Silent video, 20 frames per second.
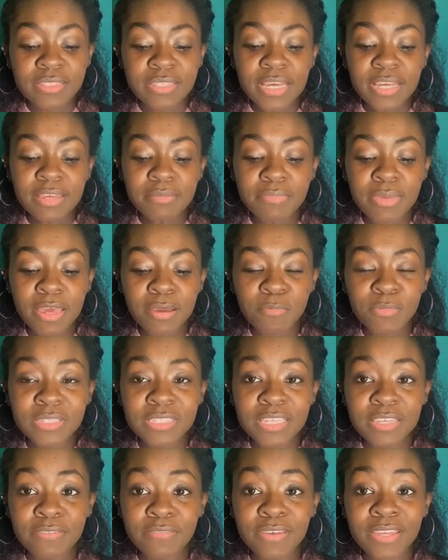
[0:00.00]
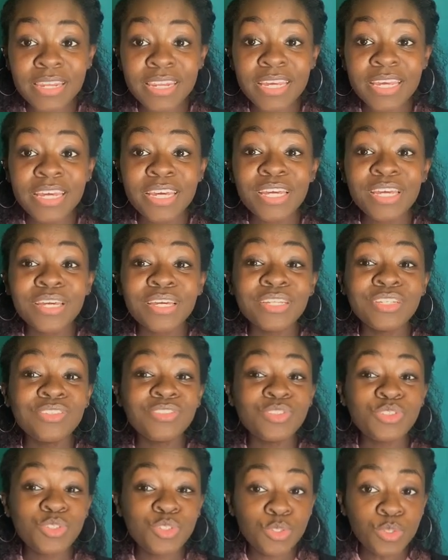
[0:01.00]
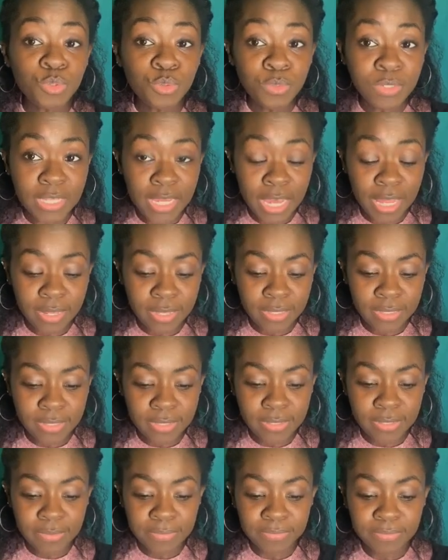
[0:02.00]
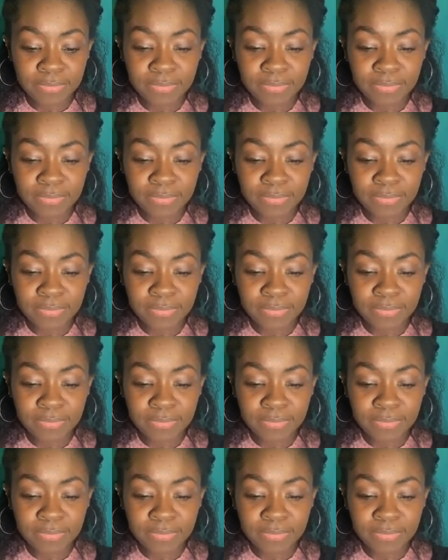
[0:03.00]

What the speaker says: second man was given 2 talents.